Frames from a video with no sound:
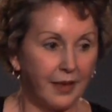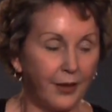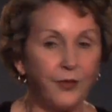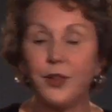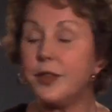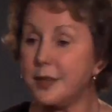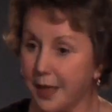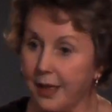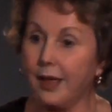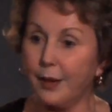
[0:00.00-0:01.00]
And the
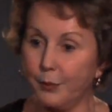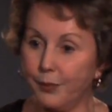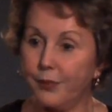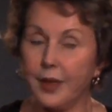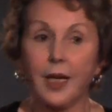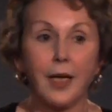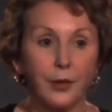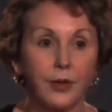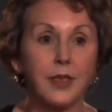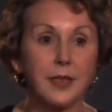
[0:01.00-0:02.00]
first time that I
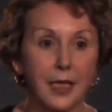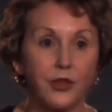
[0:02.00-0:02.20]
heard this